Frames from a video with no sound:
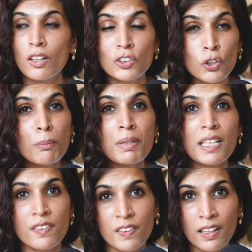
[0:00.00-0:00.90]
So many
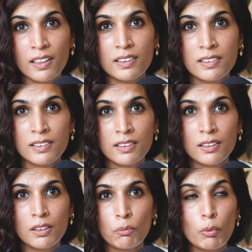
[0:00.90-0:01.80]
things
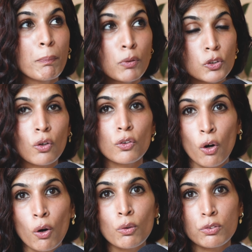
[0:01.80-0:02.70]
were put on
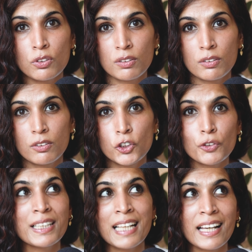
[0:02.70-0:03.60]
hold
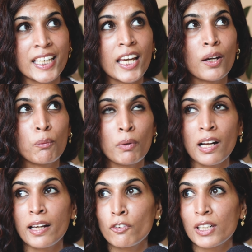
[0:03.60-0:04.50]
during that year when
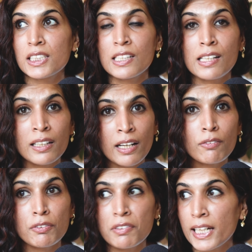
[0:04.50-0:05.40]
I created an
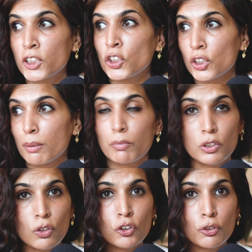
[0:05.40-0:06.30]
unhealthy relationship
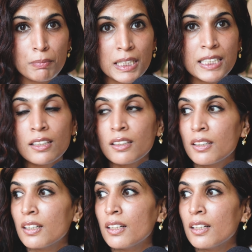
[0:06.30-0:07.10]
with social media,